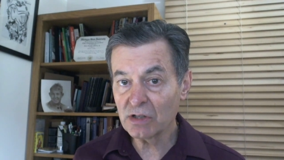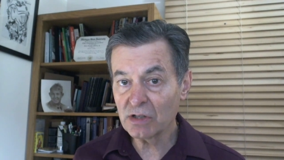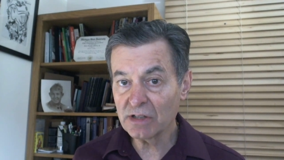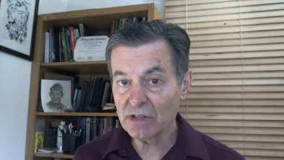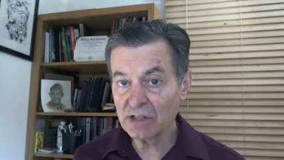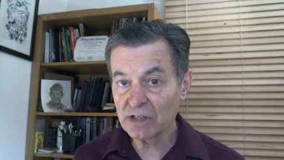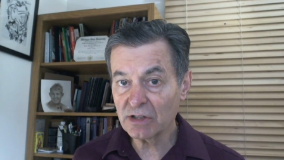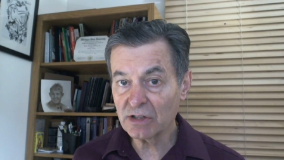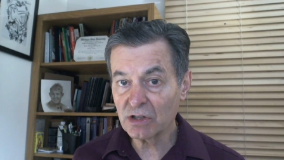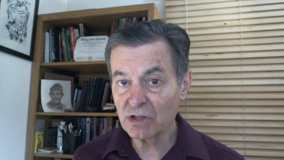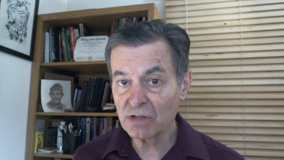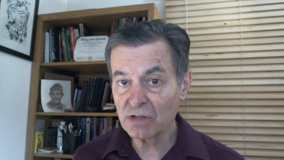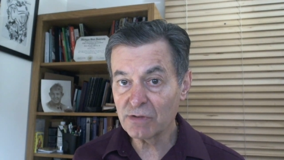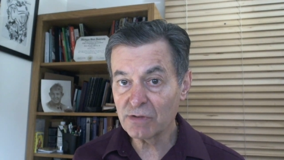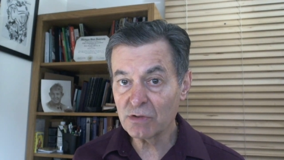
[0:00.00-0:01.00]
addicted to
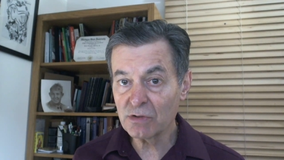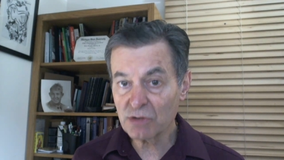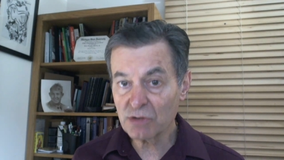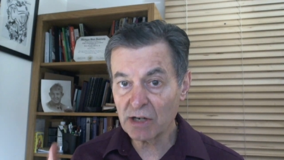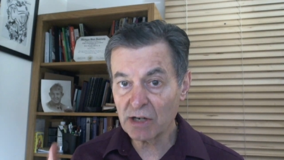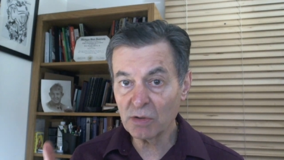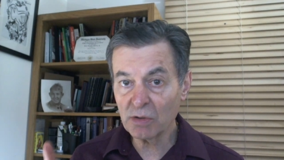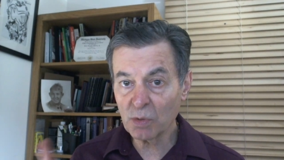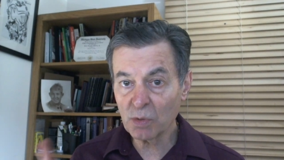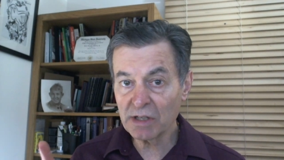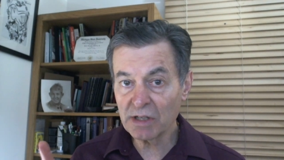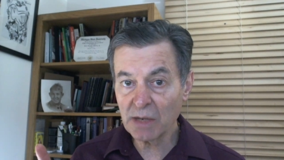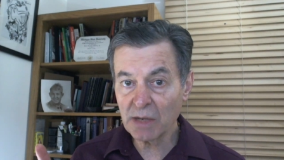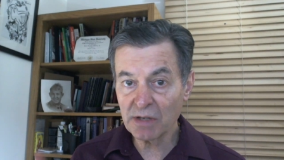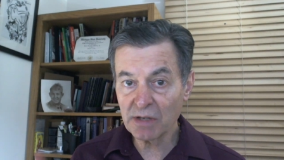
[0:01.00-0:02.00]
cooked foods, try going
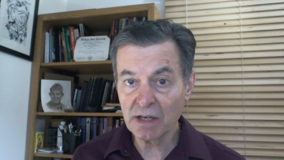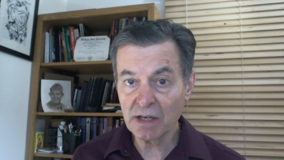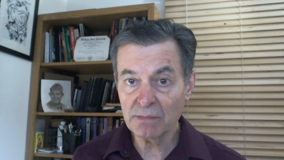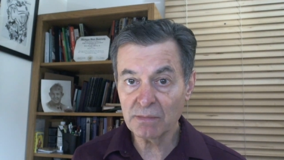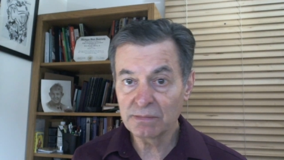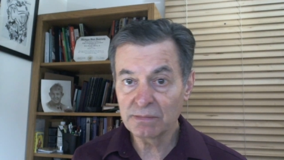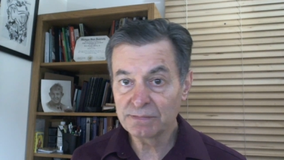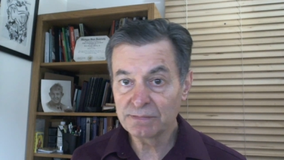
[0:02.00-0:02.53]
one day without them.